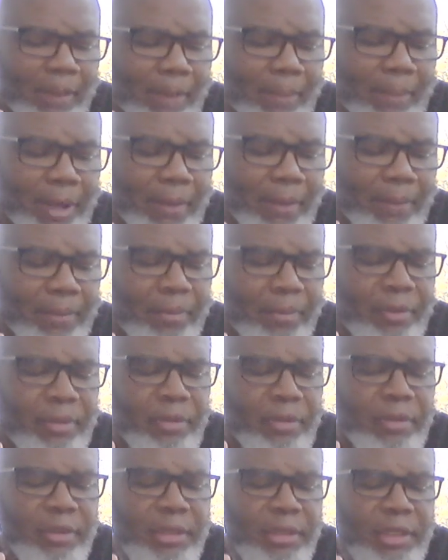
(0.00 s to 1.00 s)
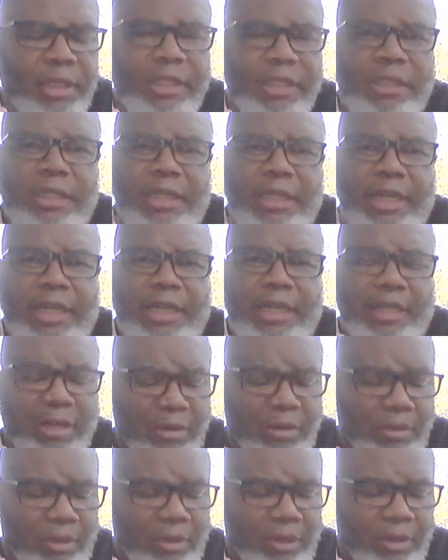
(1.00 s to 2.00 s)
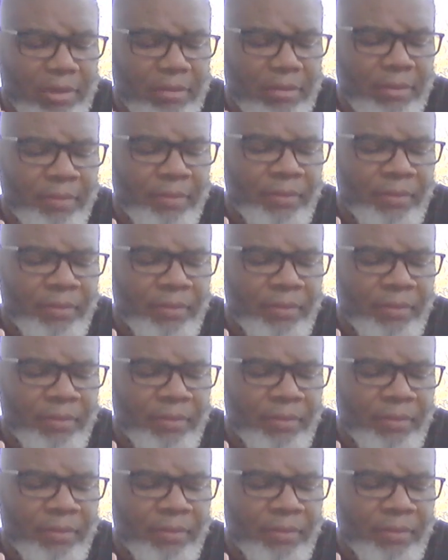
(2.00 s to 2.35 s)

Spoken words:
pepper, nuts, and cocoa.